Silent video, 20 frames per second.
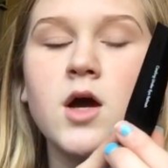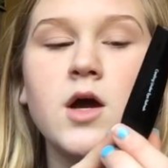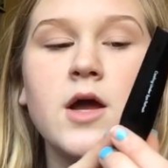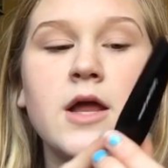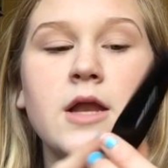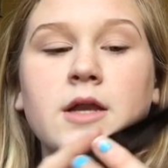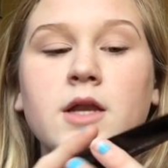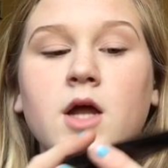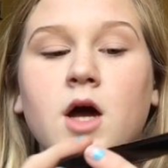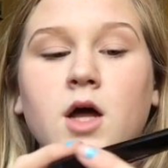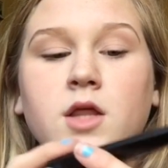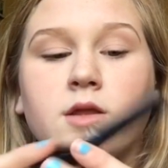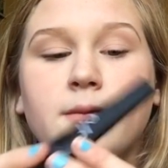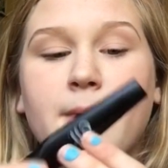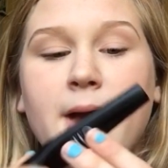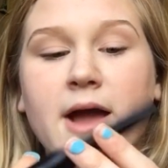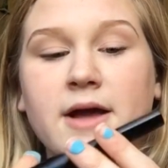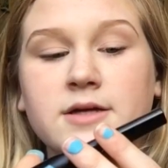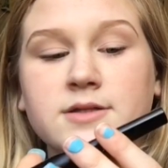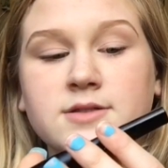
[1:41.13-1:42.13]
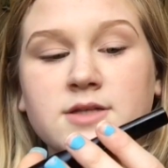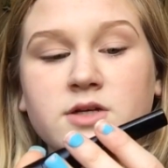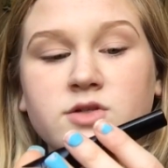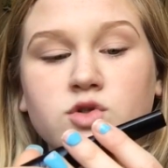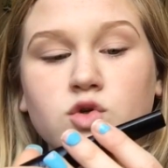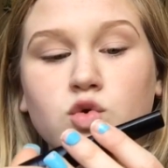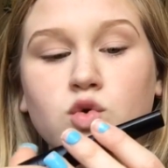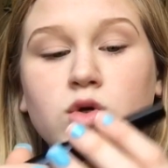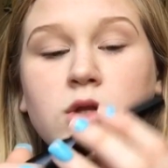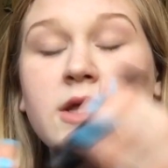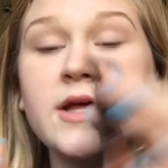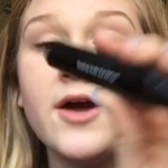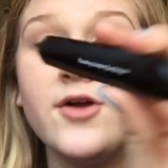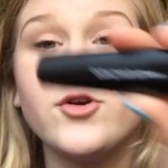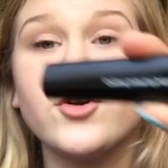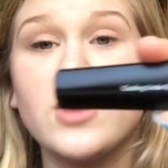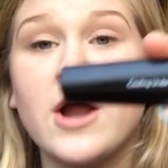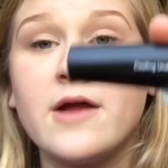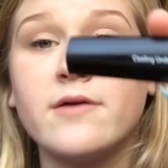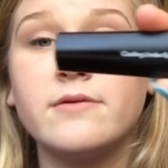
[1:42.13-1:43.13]
And on the back, it says Cooling
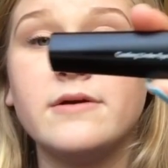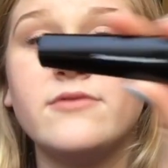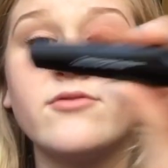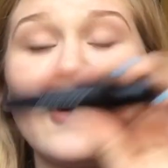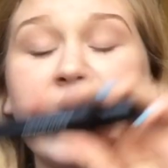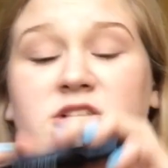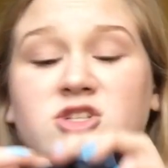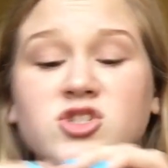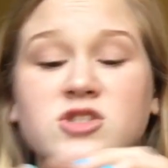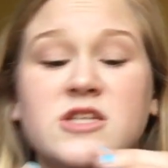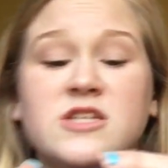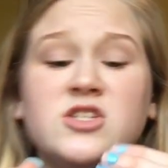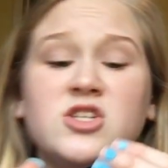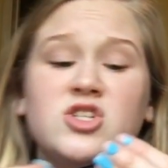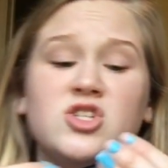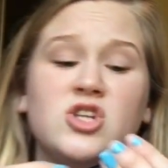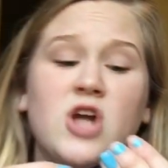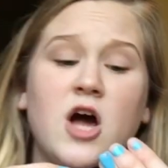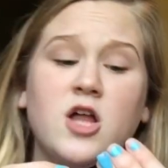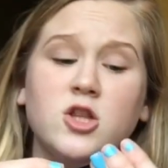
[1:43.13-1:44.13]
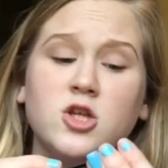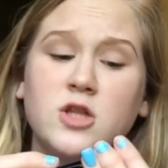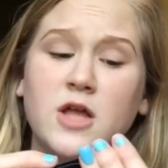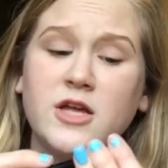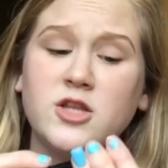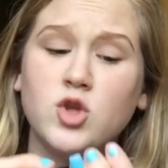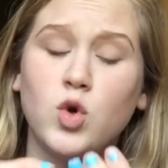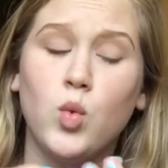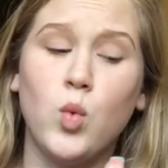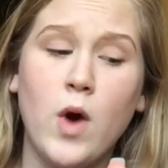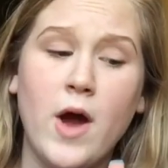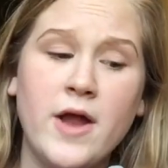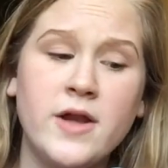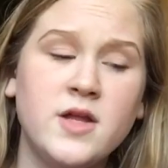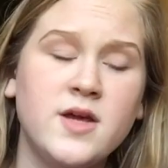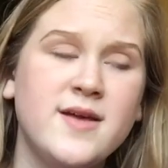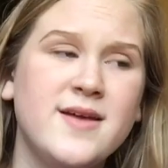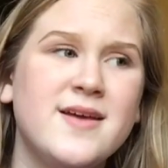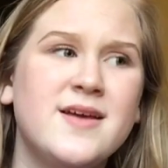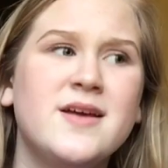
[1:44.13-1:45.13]
Under Eye Refresh. This does not look like the
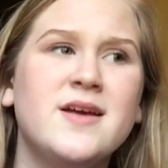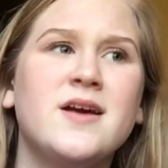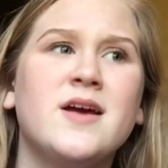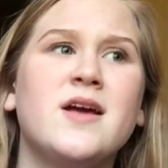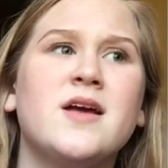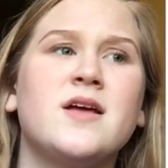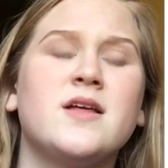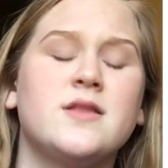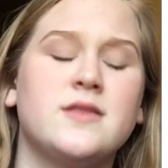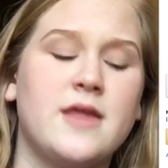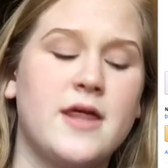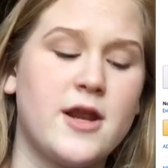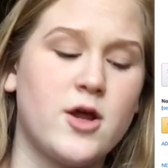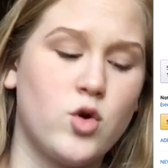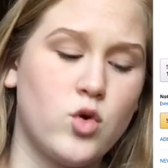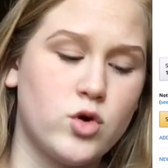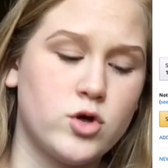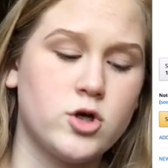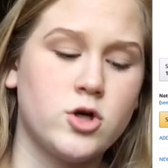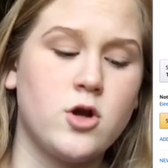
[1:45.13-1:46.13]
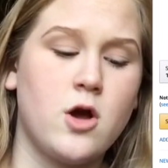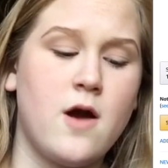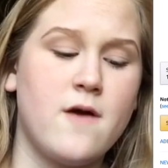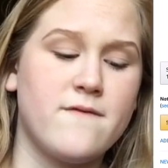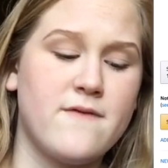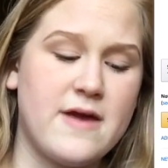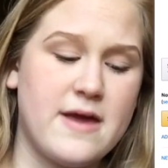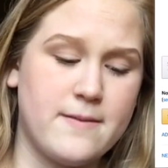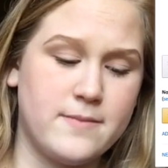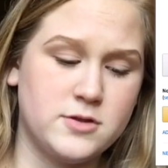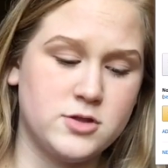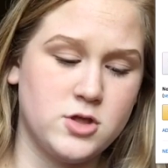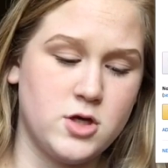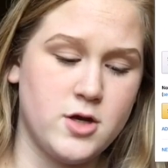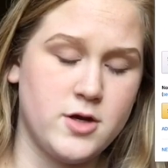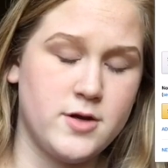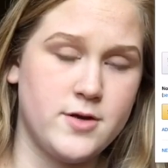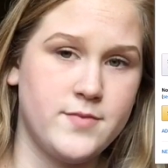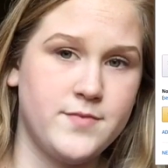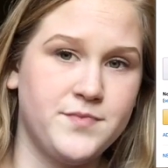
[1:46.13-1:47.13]
one that I ordered off
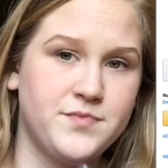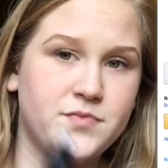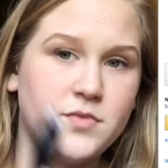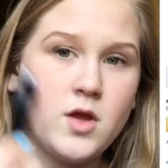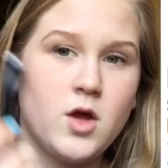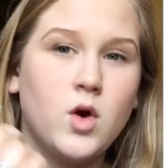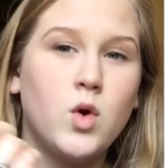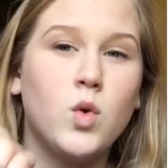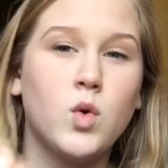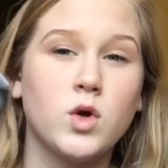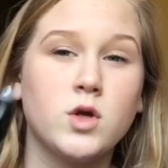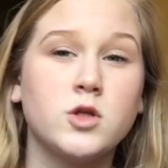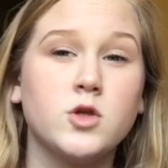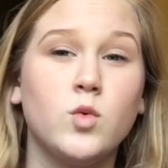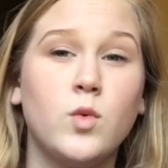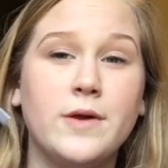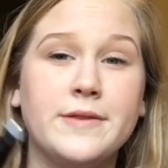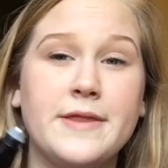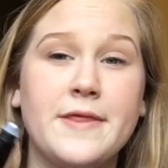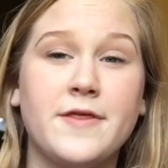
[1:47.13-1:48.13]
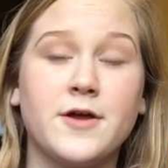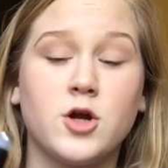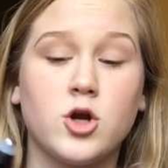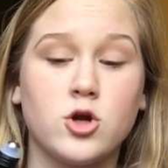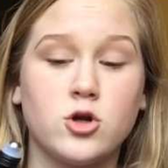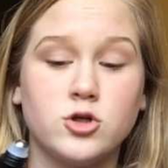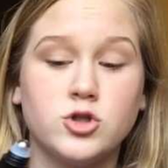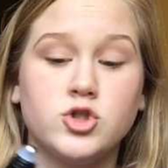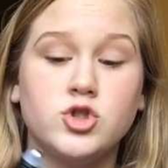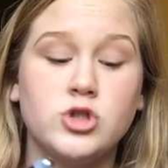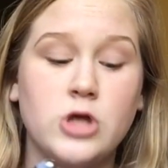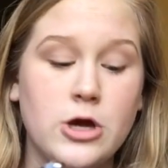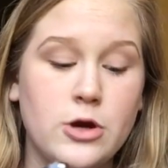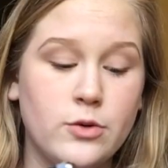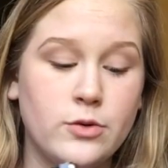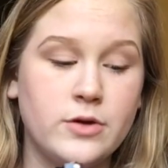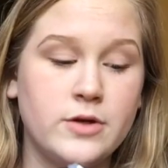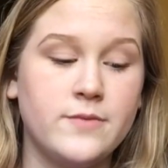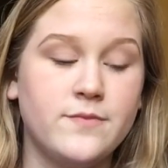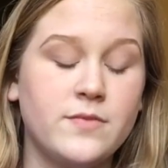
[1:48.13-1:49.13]
Amazon, or the one that the girl
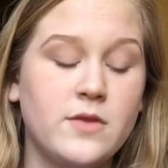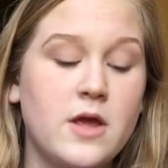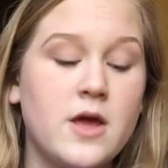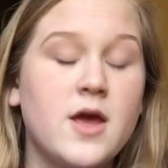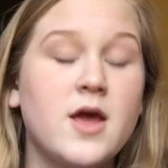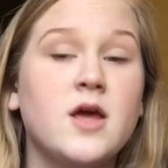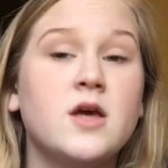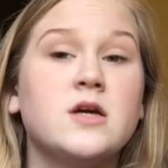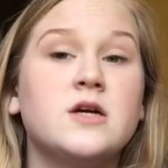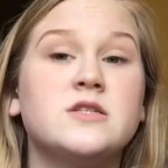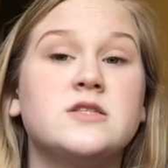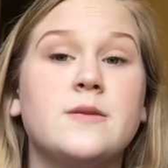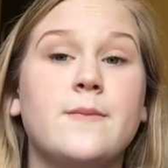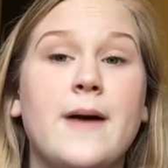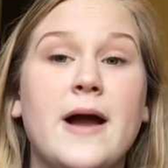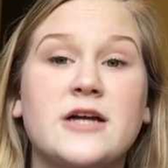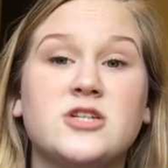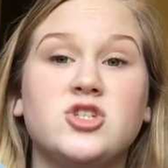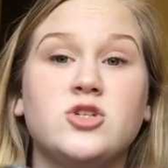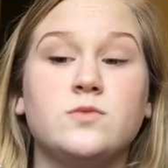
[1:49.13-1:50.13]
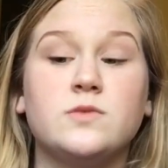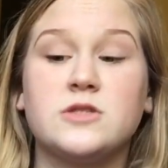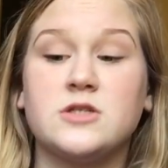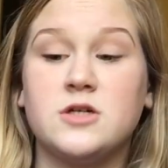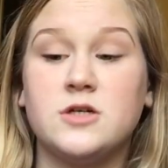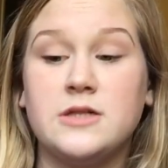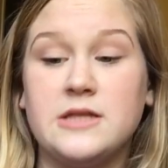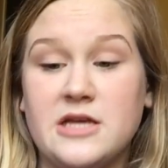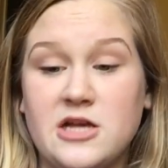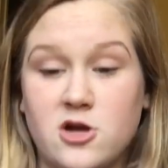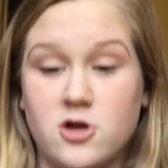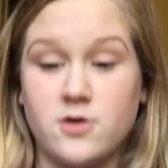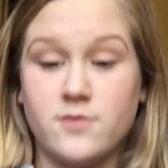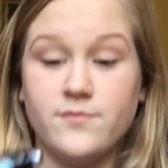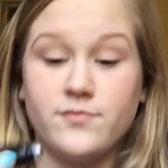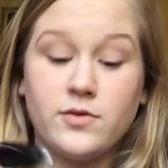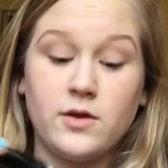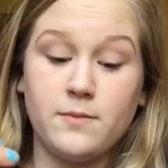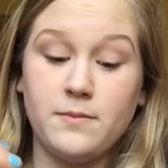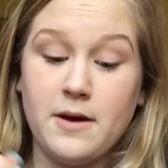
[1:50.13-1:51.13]
showed, because the packaging was clear,
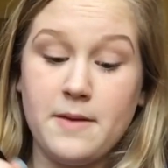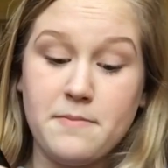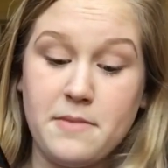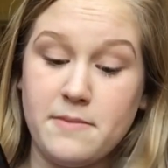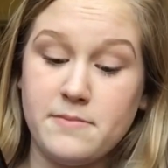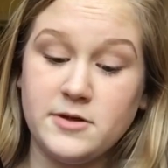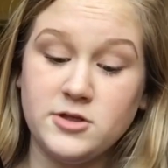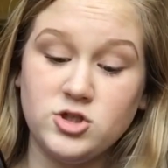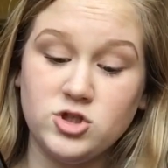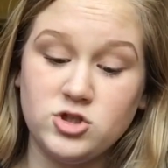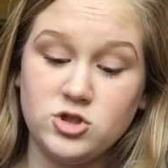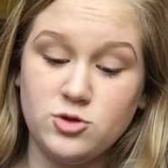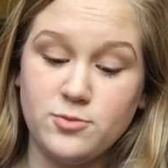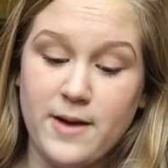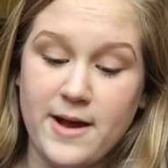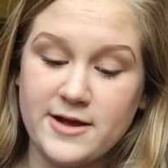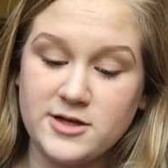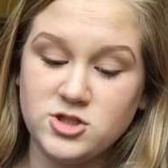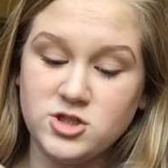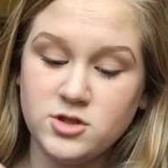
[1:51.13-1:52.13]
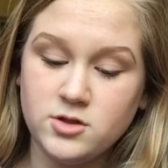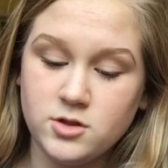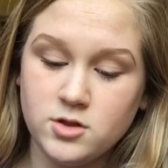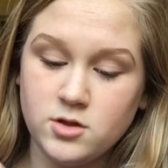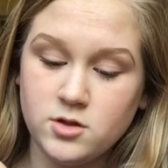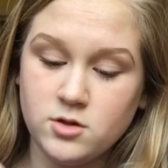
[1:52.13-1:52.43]
but maybe it's just new packaging.